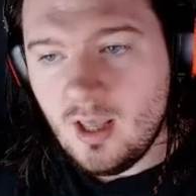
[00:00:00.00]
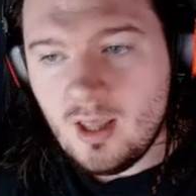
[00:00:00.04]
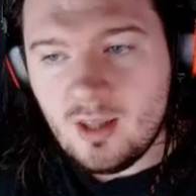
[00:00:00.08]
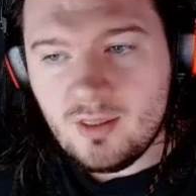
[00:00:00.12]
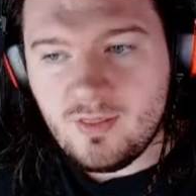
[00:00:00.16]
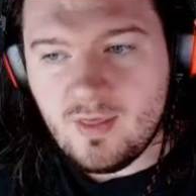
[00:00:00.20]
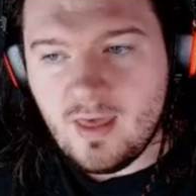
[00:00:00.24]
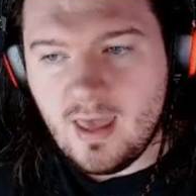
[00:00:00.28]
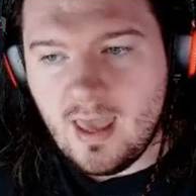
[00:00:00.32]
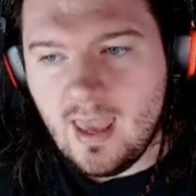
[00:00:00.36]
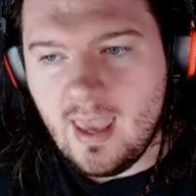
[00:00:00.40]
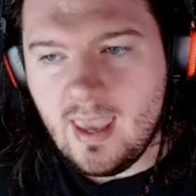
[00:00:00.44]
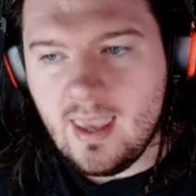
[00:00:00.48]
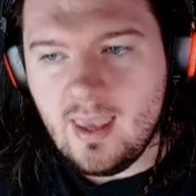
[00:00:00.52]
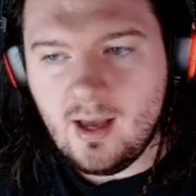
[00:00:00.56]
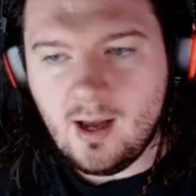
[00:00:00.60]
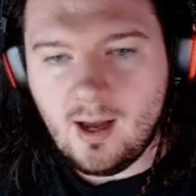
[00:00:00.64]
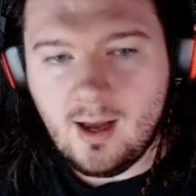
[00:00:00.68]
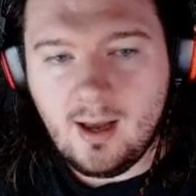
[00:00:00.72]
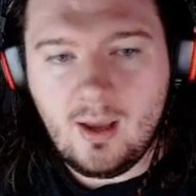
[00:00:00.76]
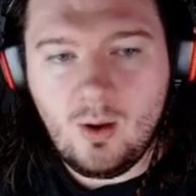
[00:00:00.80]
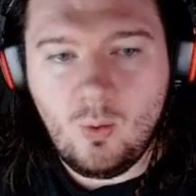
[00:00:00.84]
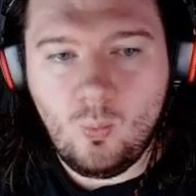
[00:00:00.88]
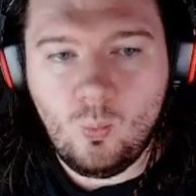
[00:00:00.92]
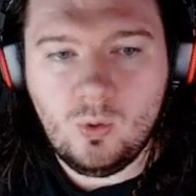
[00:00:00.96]
the
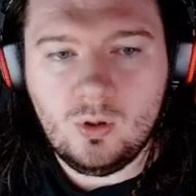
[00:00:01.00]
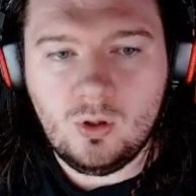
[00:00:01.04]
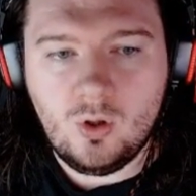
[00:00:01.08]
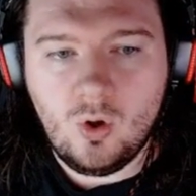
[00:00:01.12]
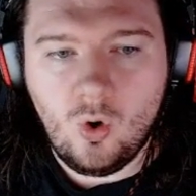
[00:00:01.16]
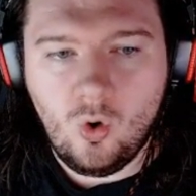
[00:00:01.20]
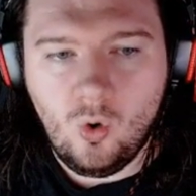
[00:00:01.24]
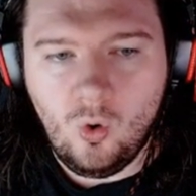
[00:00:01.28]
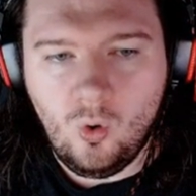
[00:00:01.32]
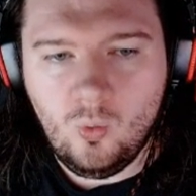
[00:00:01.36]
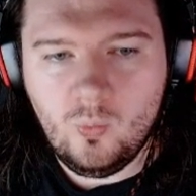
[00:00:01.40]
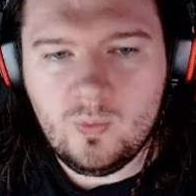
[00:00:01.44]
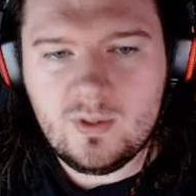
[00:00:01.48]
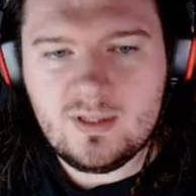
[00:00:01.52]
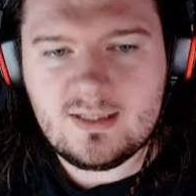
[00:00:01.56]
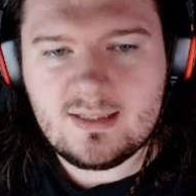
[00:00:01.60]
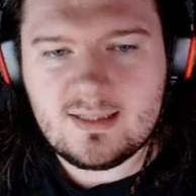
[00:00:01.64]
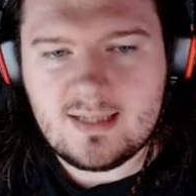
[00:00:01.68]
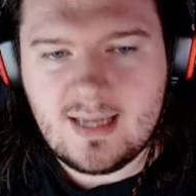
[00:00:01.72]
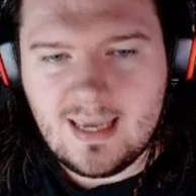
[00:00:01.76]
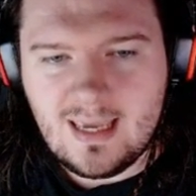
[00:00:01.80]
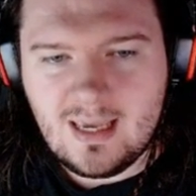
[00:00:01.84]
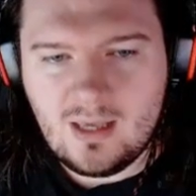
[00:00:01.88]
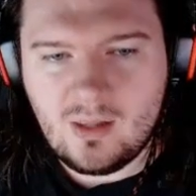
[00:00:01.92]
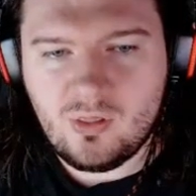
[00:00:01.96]
AI will always
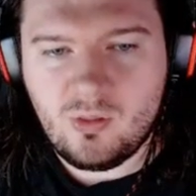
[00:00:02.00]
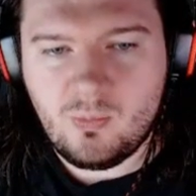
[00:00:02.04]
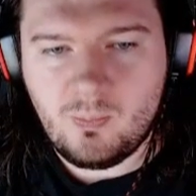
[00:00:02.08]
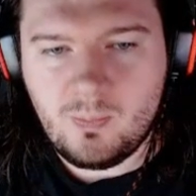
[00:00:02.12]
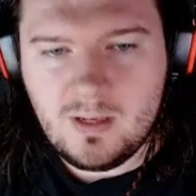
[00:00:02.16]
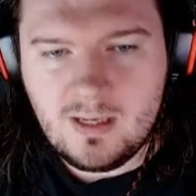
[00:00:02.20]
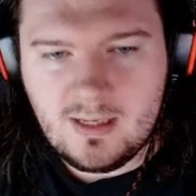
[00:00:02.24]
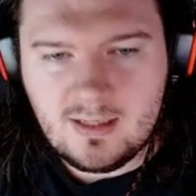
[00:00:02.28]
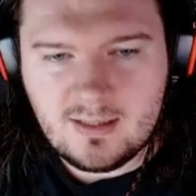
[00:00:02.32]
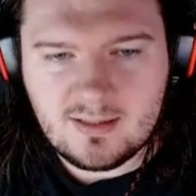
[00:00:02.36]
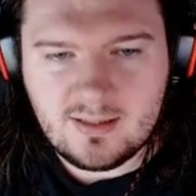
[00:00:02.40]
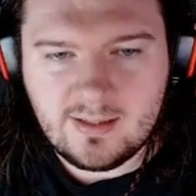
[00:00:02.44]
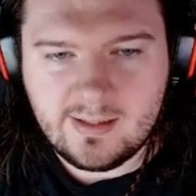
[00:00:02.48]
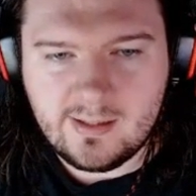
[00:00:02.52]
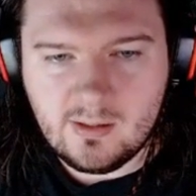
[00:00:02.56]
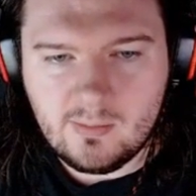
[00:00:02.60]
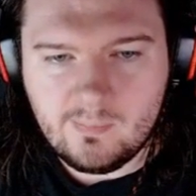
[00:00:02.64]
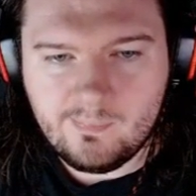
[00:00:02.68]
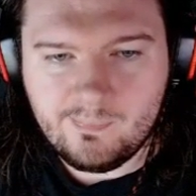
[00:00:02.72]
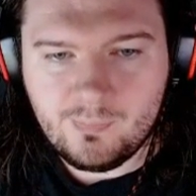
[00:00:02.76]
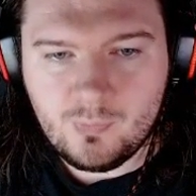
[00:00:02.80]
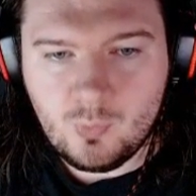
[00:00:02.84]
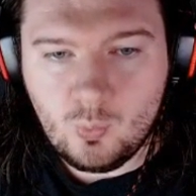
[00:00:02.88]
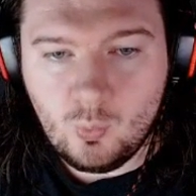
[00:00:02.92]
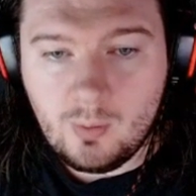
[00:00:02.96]
take the peace deal.
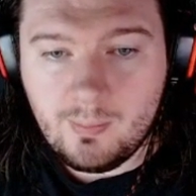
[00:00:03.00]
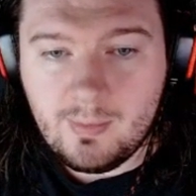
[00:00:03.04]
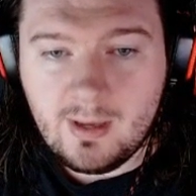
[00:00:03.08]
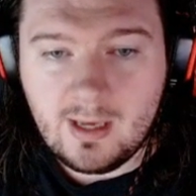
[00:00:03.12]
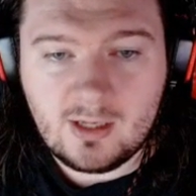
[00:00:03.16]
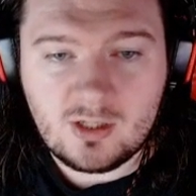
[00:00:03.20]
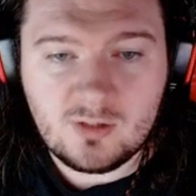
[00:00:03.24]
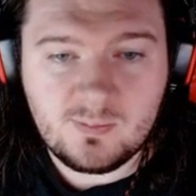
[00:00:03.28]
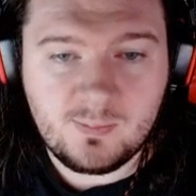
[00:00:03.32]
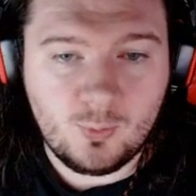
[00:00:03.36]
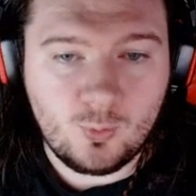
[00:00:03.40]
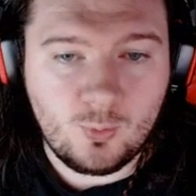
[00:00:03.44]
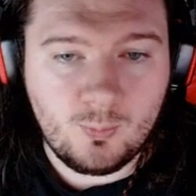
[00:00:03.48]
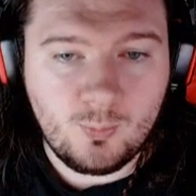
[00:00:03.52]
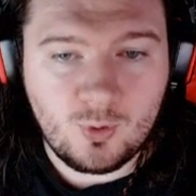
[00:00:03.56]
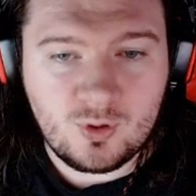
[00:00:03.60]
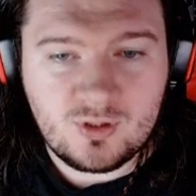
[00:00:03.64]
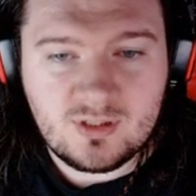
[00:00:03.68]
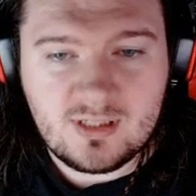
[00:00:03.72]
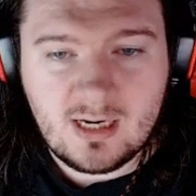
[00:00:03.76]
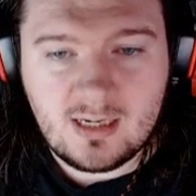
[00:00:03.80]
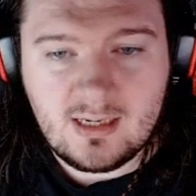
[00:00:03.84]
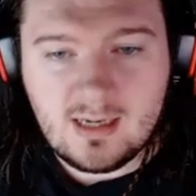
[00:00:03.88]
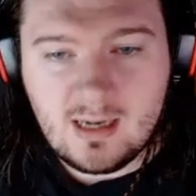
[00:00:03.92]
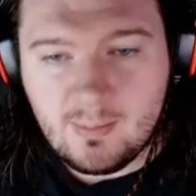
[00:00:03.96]
We may explore more
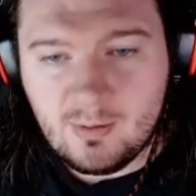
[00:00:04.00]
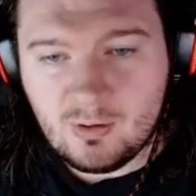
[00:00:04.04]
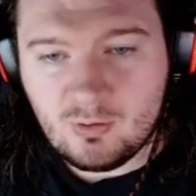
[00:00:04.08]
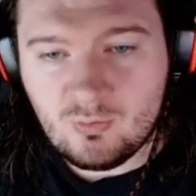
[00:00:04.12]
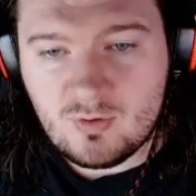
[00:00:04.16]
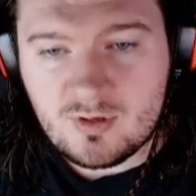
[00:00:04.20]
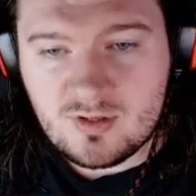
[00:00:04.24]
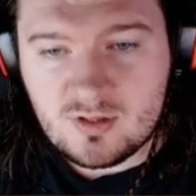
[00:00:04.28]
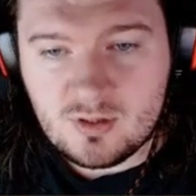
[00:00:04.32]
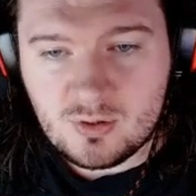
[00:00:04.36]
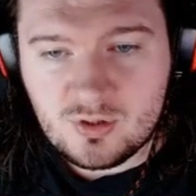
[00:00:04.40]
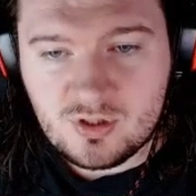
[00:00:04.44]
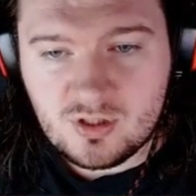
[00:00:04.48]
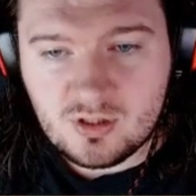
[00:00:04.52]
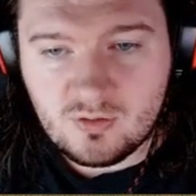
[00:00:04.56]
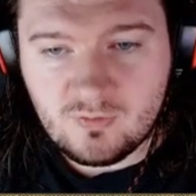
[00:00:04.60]
dynamic resolution in the